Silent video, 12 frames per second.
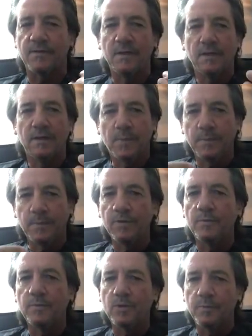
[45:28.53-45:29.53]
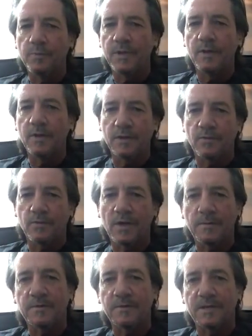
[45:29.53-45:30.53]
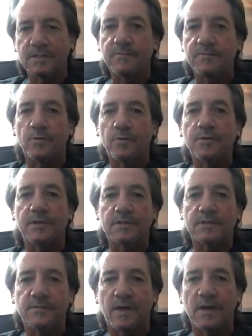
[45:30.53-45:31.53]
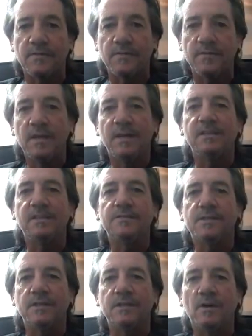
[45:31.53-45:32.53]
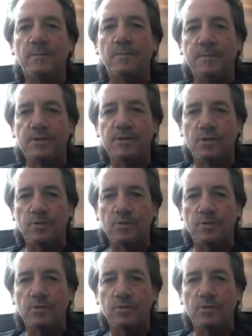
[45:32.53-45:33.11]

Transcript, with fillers: People normally come here when they're around about 34, 35, and you've still got maybe two.